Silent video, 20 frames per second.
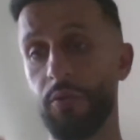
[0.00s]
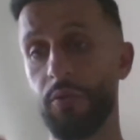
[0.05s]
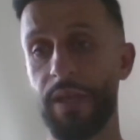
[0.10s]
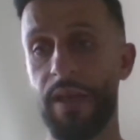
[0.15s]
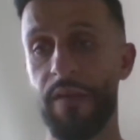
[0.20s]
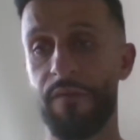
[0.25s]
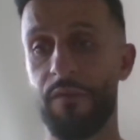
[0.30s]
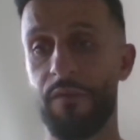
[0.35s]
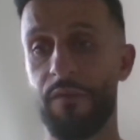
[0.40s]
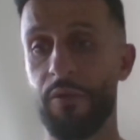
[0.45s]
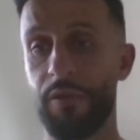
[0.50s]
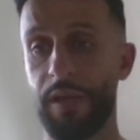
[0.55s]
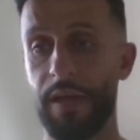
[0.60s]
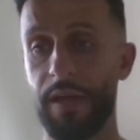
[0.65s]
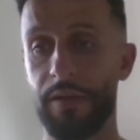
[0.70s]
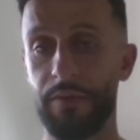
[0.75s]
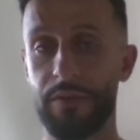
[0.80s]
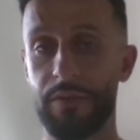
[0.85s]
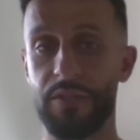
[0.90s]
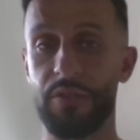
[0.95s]
only have 4
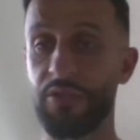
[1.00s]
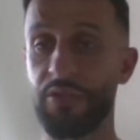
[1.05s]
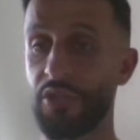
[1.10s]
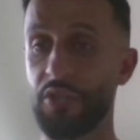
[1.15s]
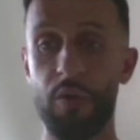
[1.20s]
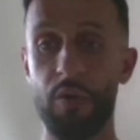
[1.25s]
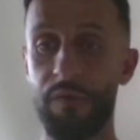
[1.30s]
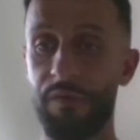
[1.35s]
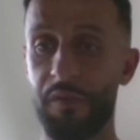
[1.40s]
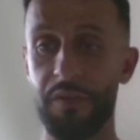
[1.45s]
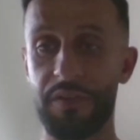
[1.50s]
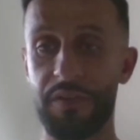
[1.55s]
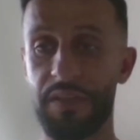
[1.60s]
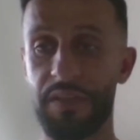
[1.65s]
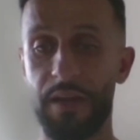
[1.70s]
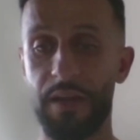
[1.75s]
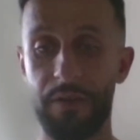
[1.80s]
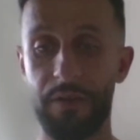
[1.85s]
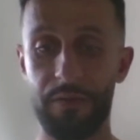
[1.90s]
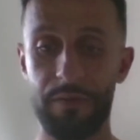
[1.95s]
downs. So there's no first
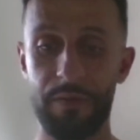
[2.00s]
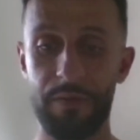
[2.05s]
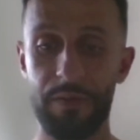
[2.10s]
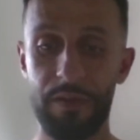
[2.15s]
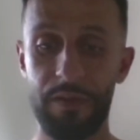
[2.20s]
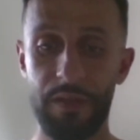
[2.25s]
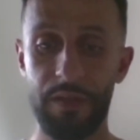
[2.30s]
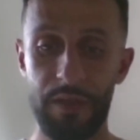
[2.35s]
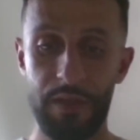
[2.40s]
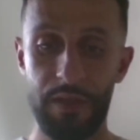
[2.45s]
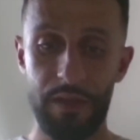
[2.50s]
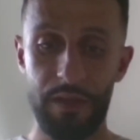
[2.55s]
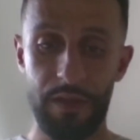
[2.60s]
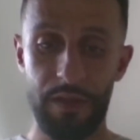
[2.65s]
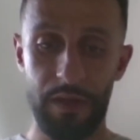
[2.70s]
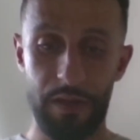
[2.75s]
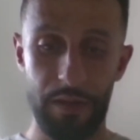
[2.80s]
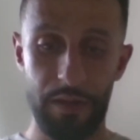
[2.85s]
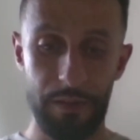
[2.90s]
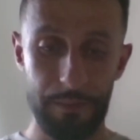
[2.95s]
down.
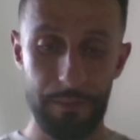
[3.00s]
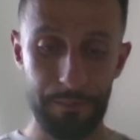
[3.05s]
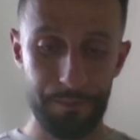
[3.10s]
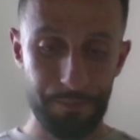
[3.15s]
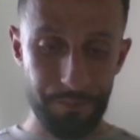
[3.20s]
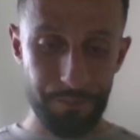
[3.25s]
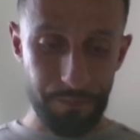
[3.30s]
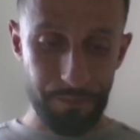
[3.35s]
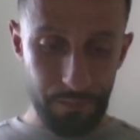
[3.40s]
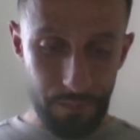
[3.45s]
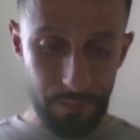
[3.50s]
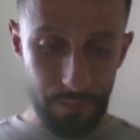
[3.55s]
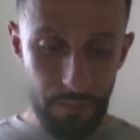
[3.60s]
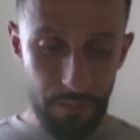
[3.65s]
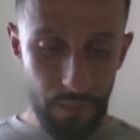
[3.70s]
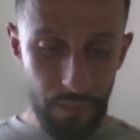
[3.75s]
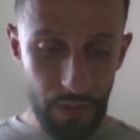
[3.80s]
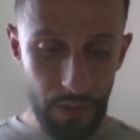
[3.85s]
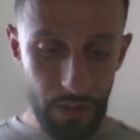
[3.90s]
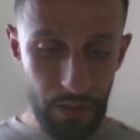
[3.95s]
Um,
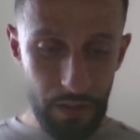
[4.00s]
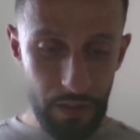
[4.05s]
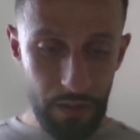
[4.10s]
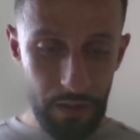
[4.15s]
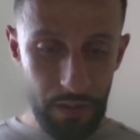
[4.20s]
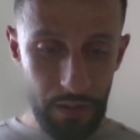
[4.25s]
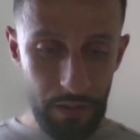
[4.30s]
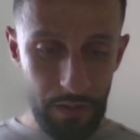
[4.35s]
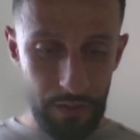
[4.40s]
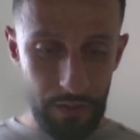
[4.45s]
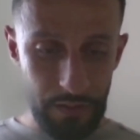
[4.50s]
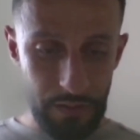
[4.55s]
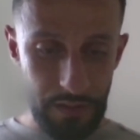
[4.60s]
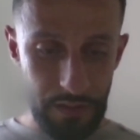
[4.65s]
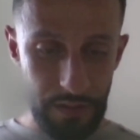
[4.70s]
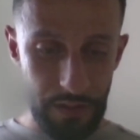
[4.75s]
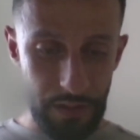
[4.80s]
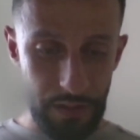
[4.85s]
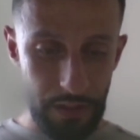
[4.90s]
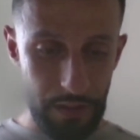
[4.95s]
let's
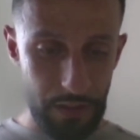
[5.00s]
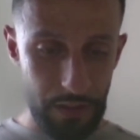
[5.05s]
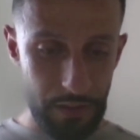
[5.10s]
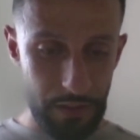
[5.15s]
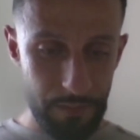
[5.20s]
see.